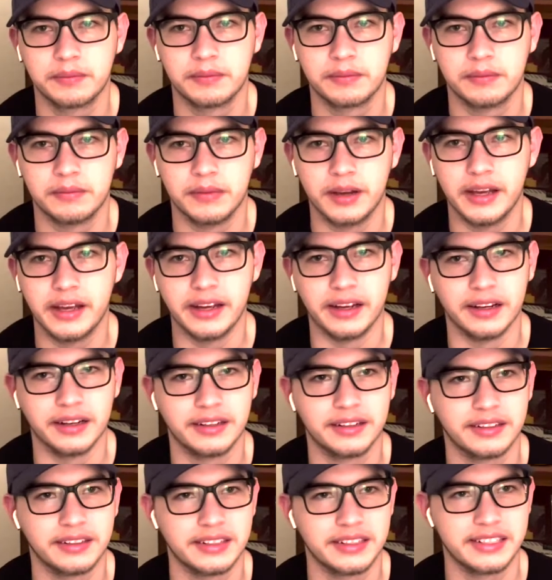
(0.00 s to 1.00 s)
man,
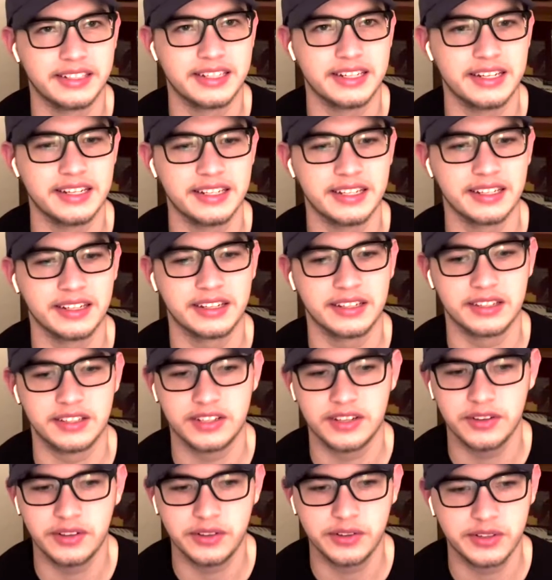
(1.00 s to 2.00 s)
this season
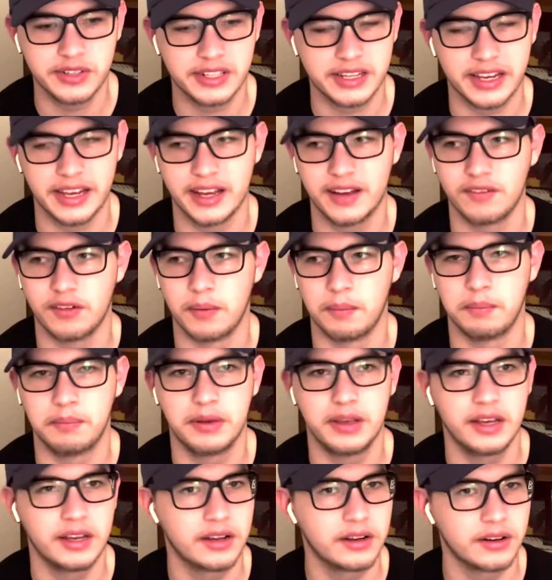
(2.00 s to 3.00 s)
continues to have a
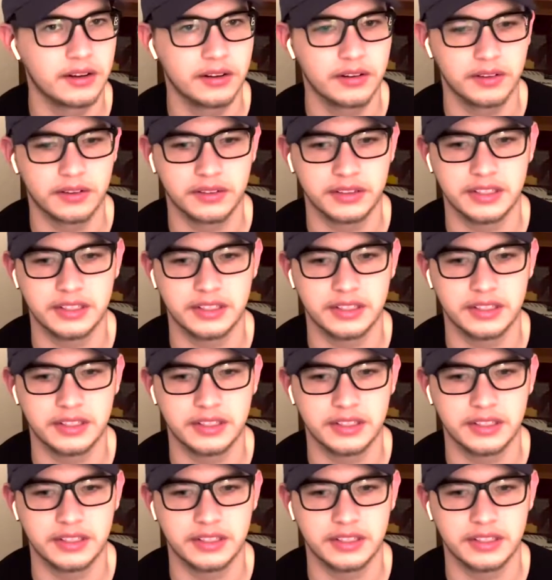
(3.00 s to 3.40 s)
bigger